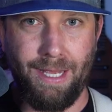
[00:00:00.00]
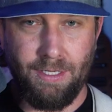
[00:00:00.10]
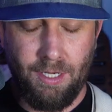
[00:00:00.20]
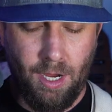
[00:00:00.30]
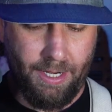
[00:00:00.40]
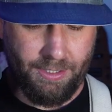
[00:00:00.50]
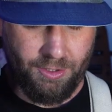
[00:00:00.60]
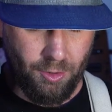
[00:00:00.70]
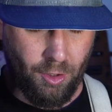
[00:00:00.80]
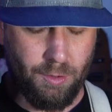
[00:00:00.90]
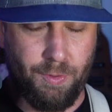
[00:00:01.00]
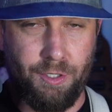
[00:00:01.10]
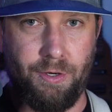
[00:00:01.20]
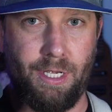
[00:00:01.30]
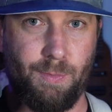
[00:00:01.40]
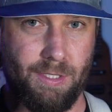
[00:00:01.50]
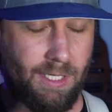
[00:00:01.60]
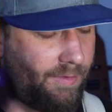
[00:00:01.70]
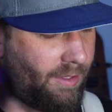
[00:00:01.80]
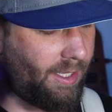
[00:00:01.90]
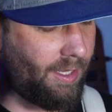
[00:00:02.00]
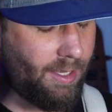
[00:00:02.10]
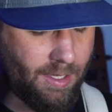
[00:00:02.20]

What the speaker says: pentatonics, two notes per string specifically.